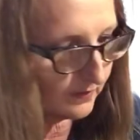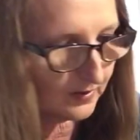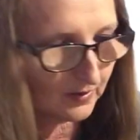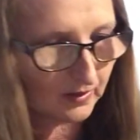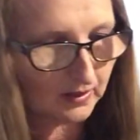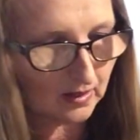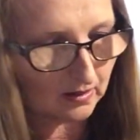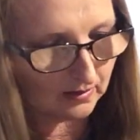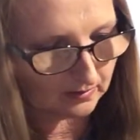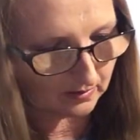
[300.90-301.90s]
they're gonna get,
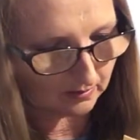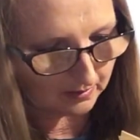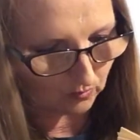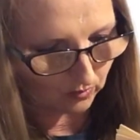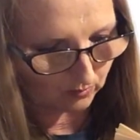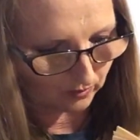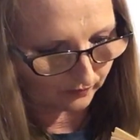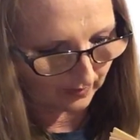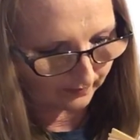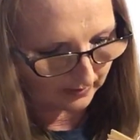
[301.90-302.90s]
it'll be more and more
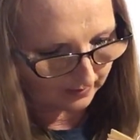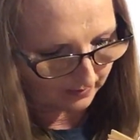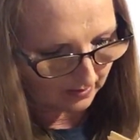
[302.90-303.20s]
fluffy.